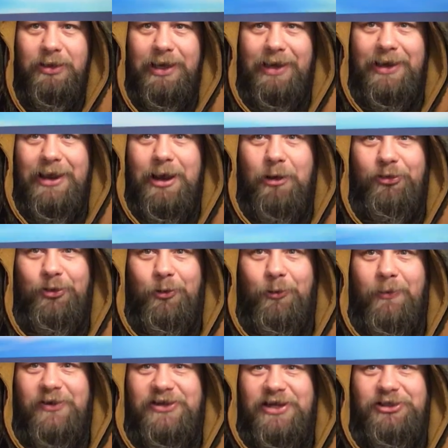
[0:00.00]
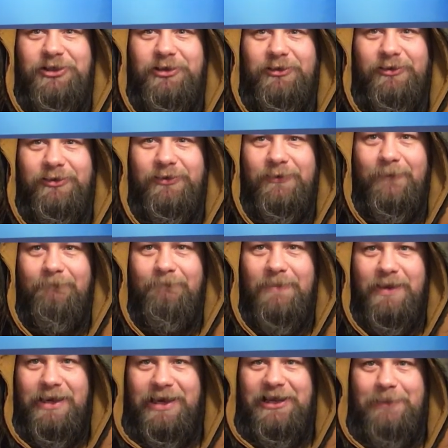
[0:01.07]
And now Thor is injured
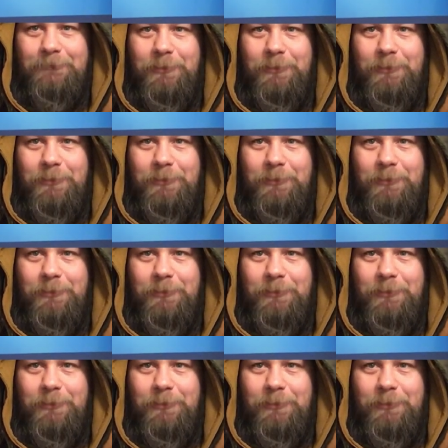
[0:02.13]
in the